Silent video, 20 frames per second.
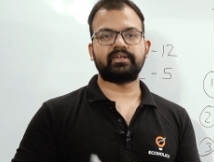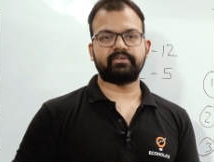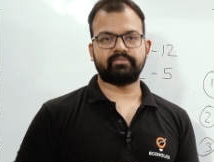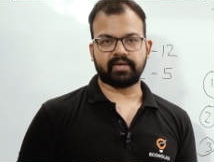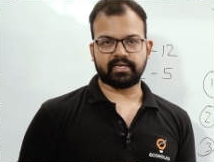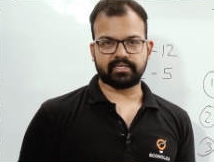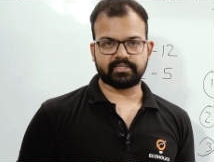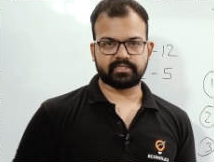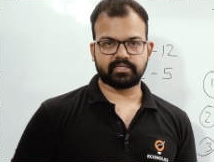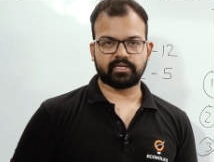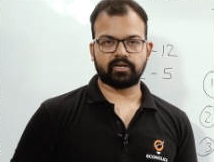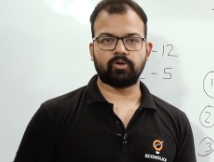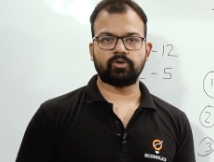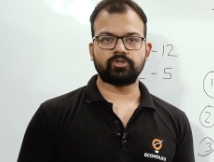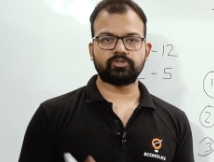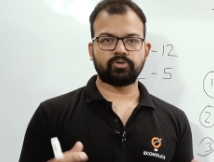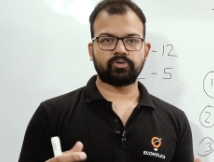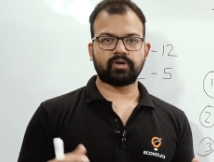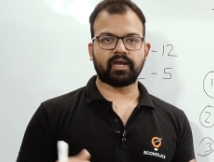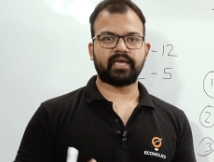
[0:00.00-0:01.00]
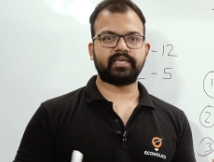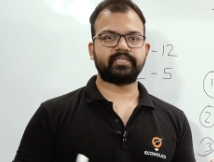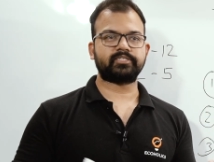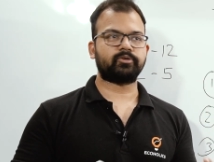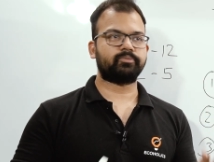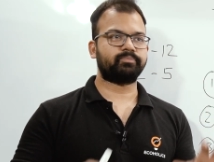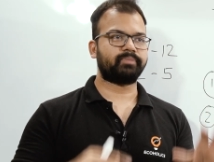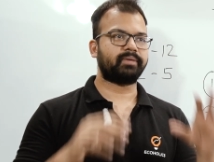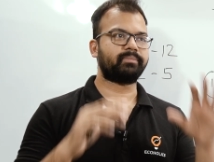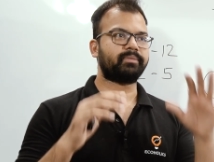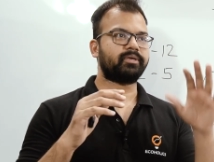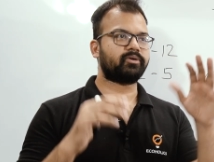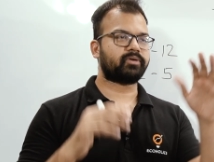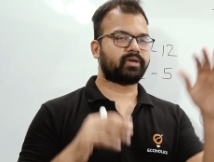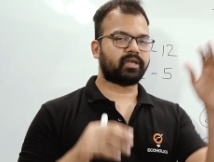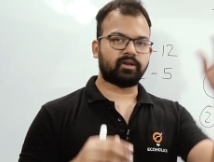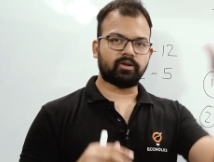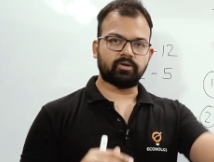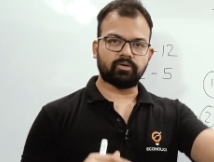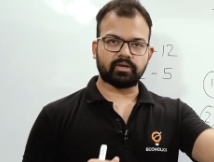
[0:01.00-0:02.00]
revise. Close your eyes, or maybe you
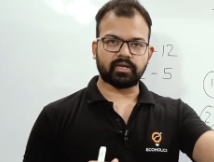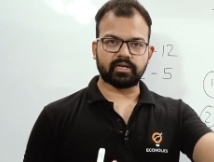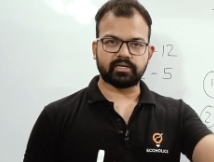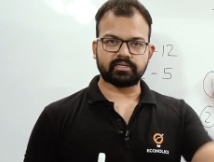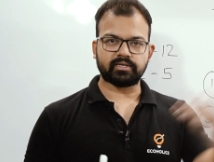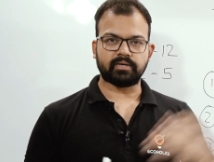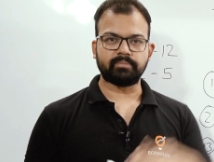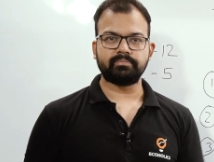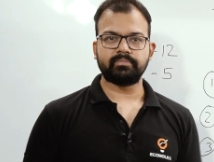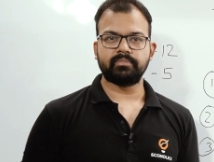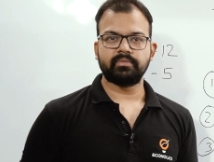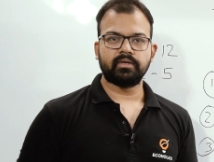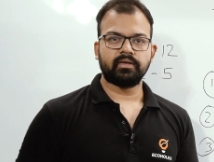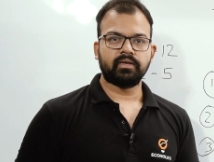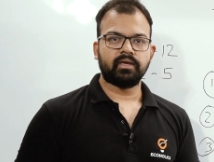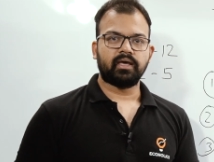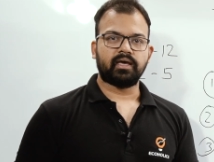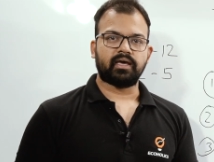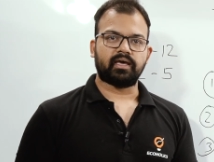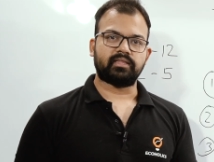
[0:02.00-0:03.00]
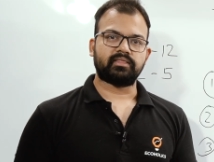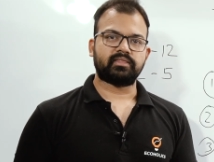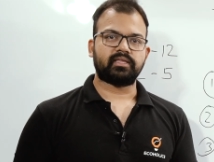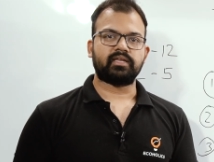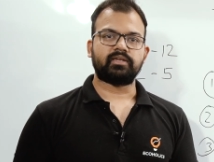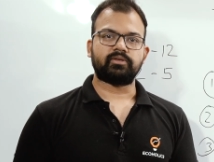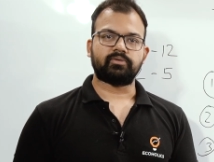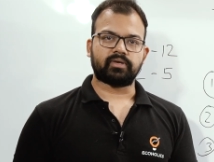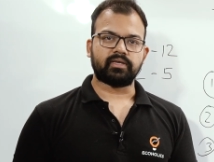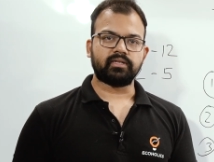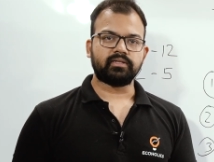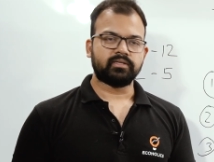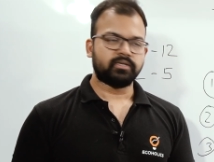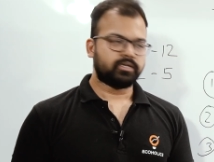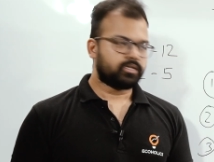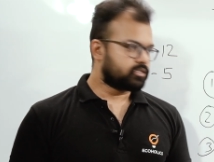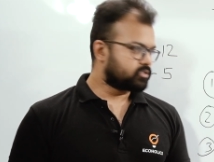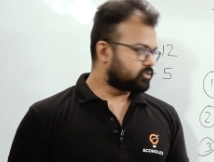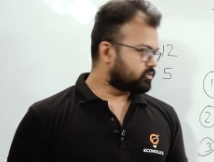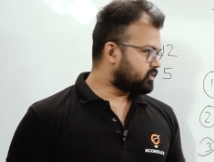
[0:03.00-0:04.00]
can look it up and then you can.
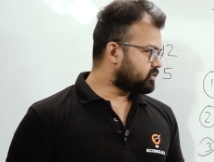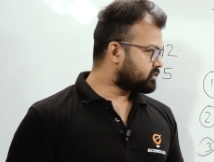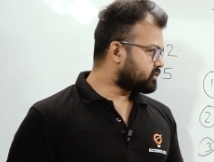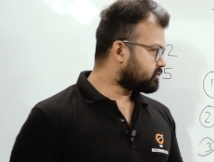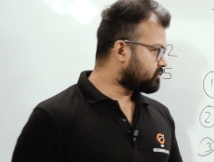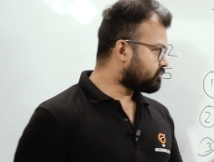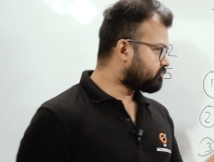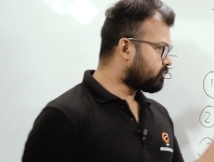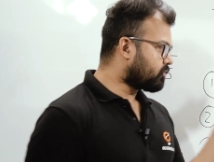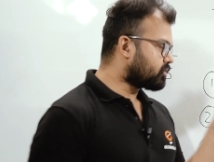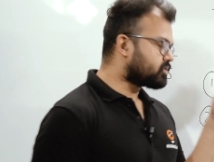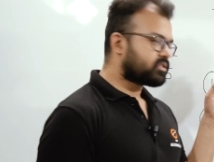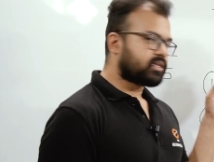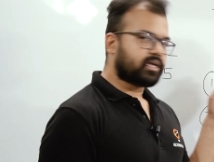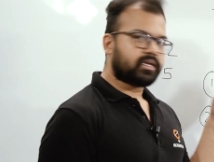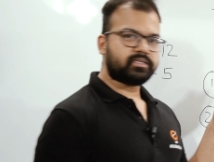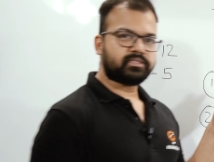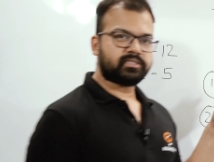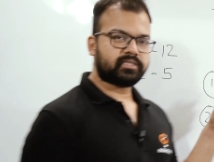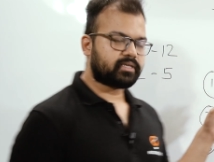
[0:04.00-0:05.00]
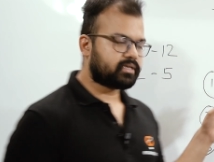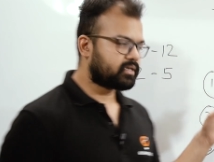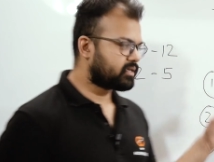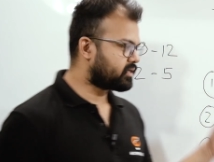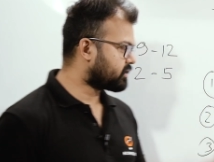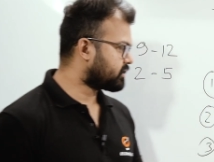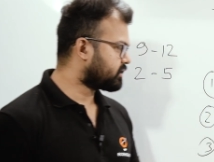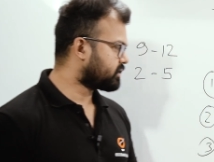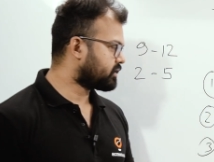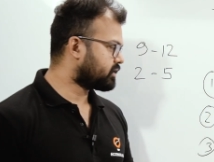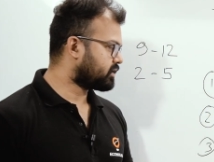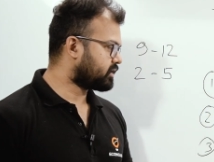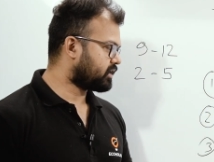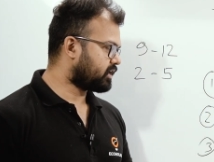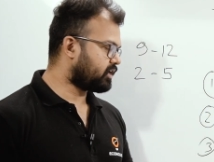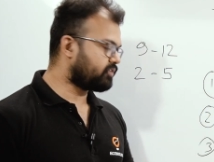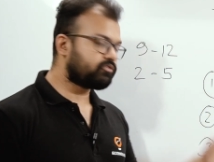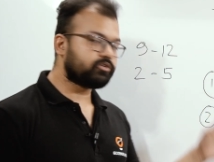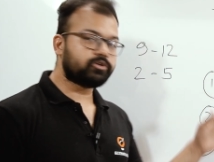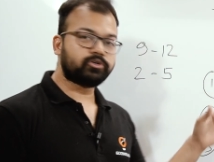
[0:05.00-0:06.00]
So these are the four things.
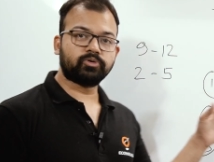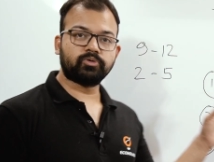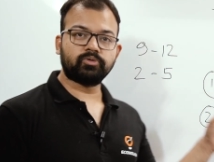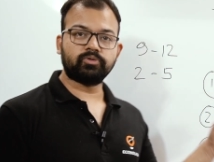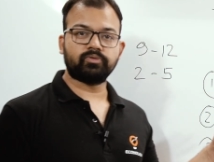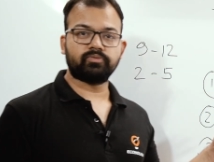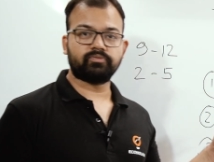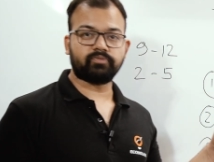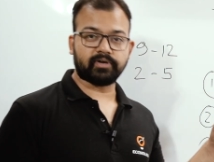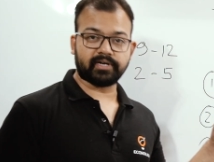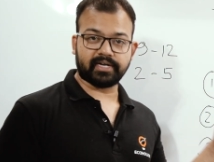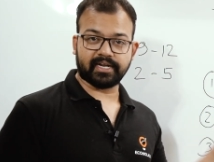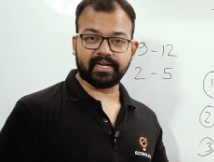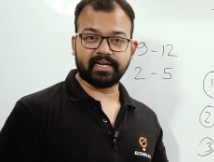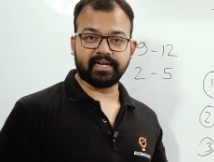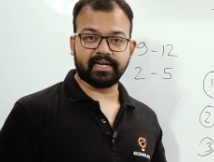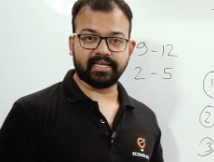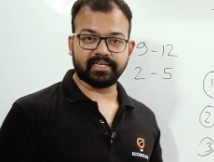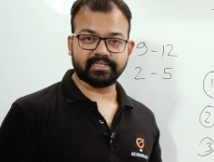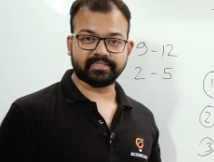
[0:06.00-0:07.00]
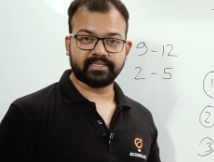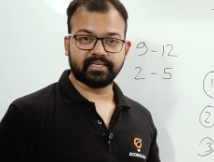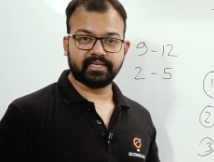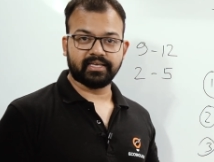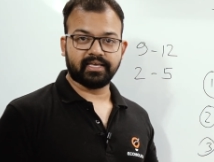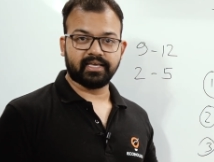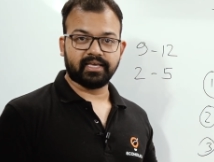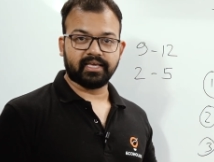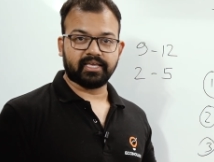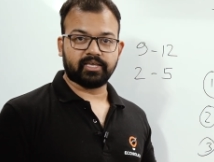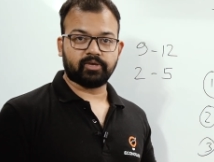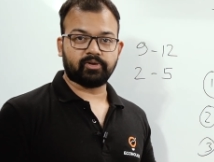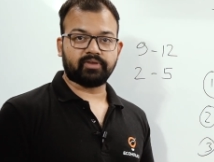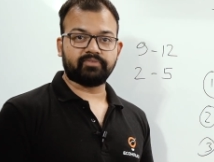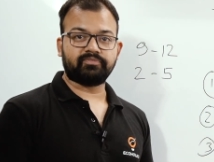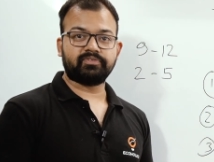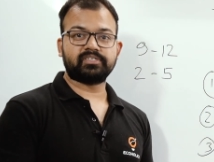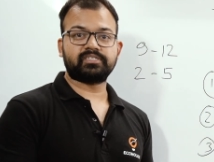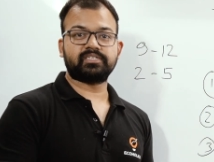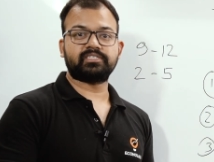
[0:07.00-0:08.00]
If you do for ten days, your
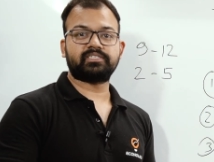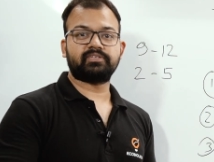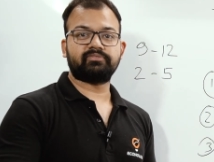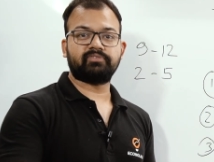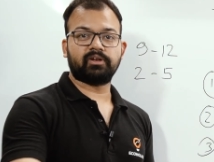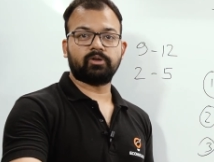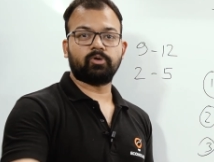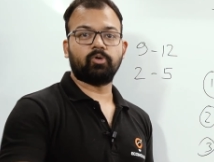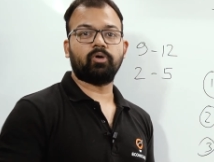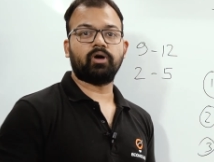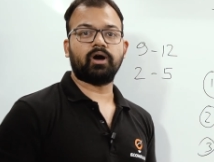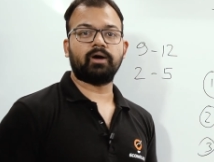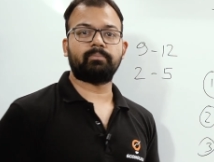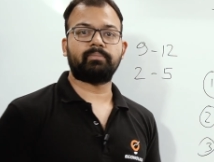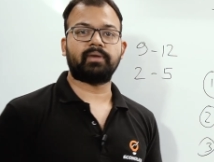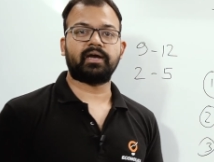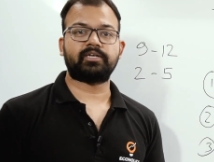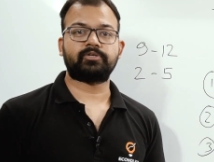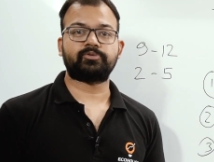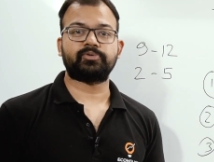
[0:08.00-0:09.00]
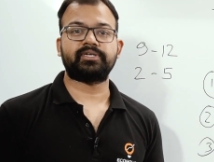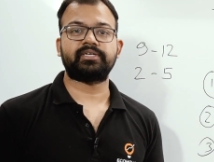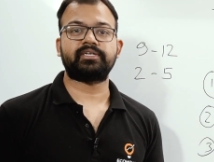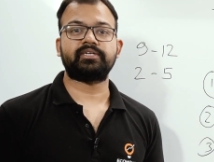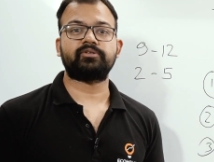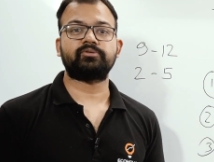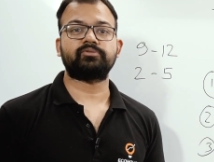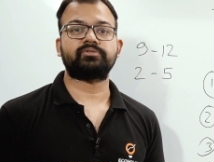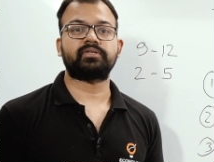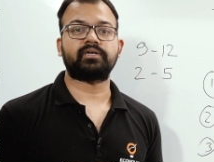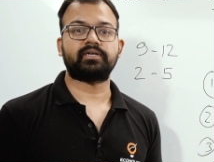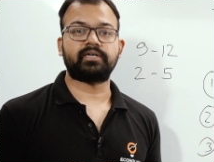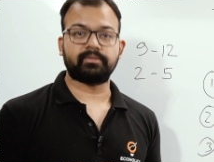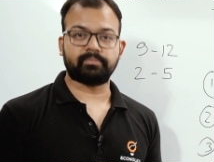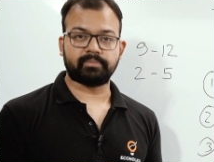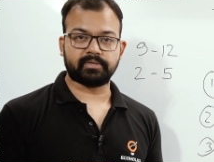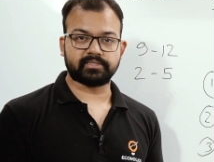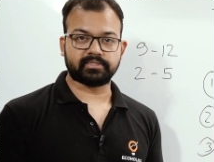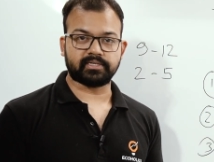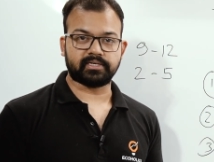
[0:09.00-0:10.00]
efficiency will go up by twenty to thirty
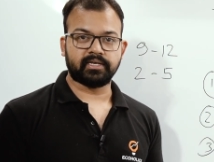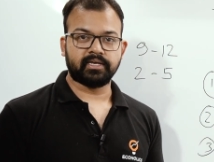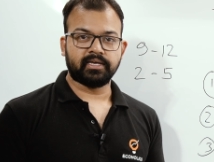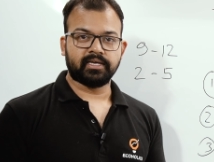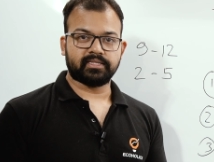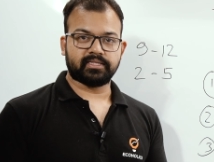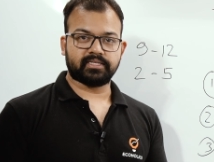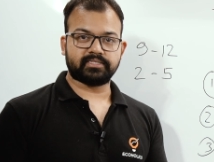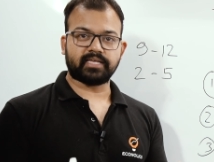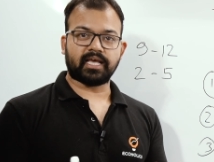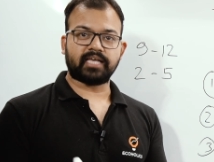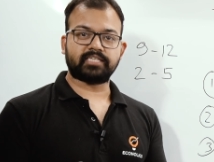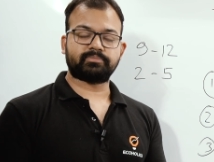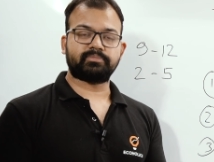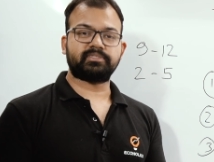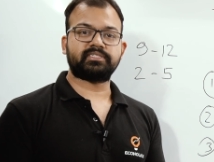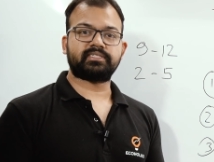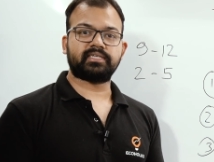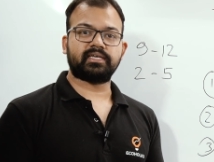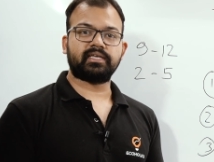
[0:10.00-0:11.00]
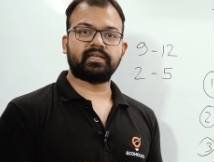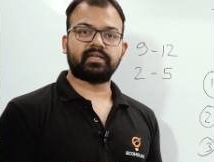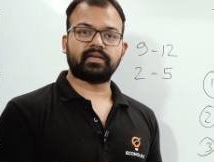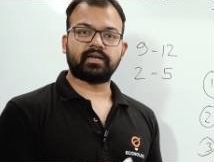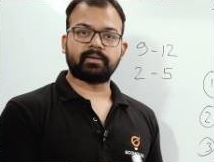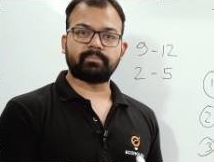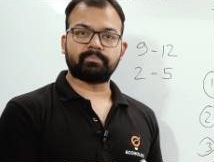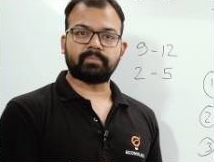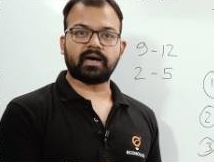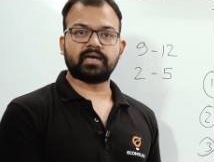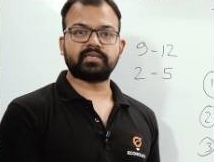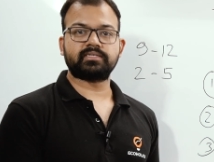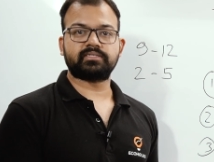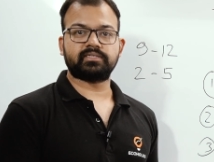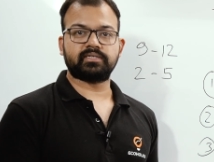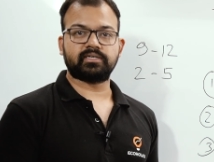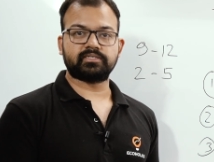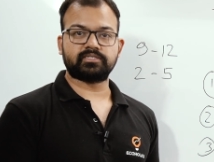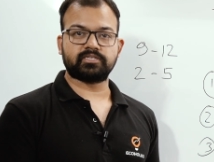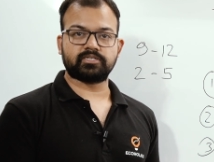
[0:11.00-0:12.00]
percent. This has been seen in our past
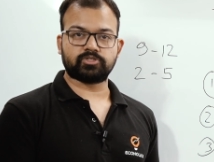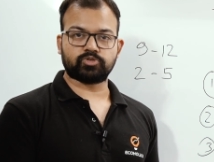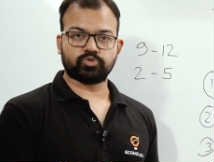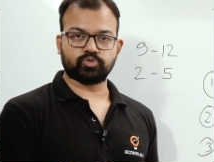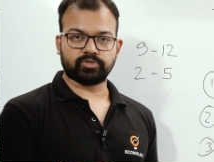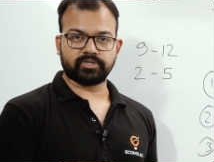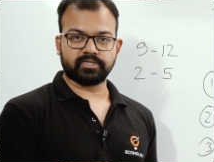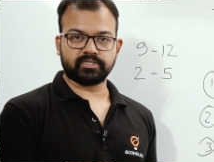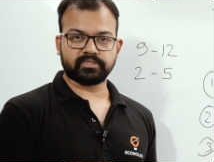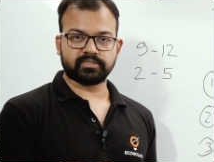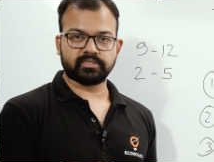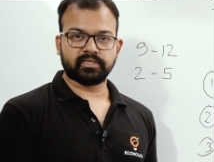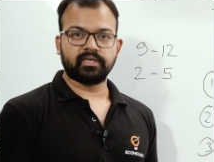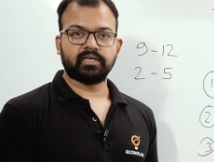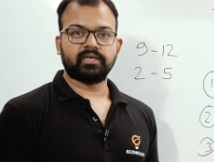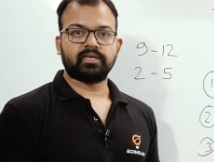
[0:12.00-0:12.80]
years students.